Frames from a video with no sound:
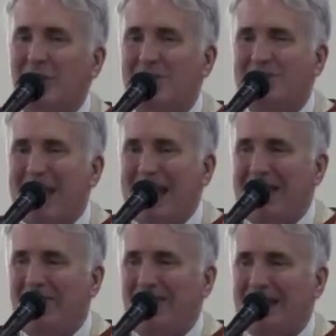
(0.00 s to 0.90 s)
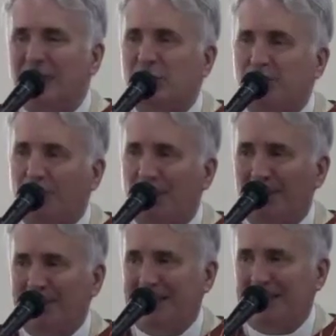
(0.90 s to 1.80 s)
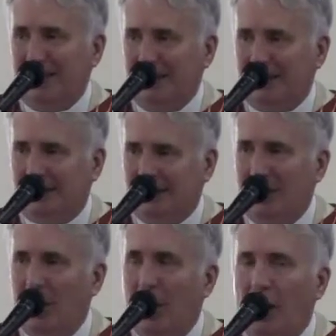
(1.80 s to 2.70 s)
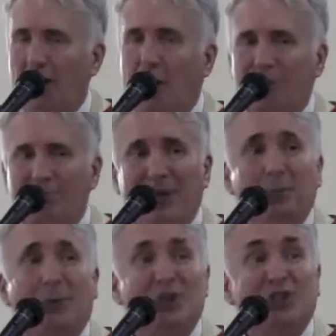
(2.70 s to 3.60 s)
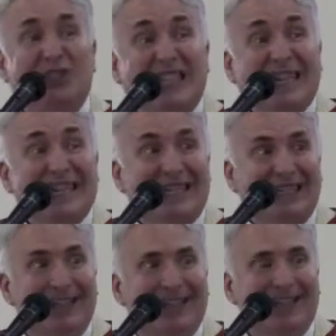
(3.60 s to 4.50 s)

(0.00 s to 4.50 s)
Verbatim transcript: the manifest purposes of what people see